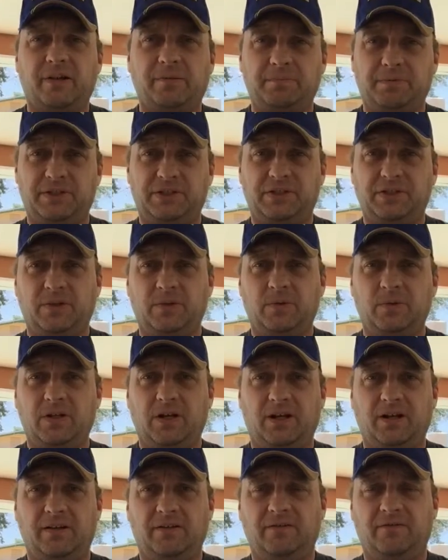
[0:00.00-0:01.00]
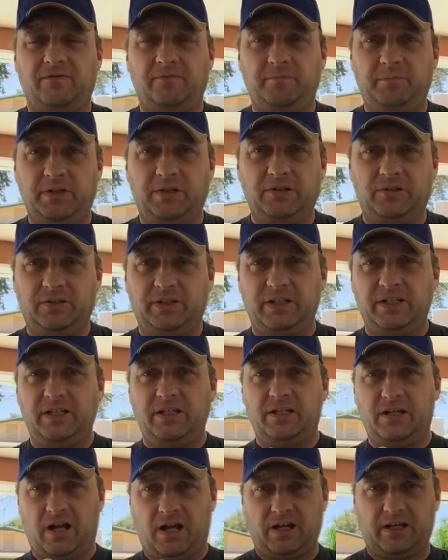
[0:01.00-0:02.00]
episode of Beer
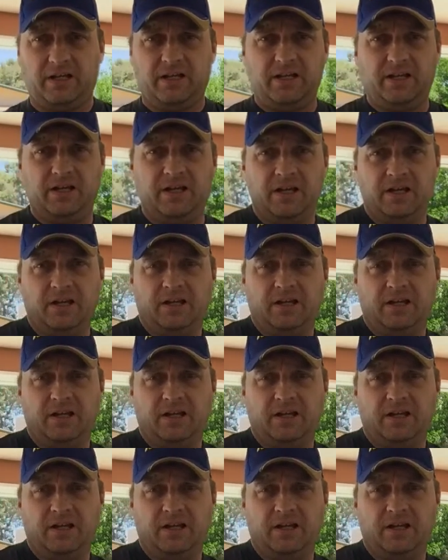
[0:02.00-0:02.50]
League Hockey.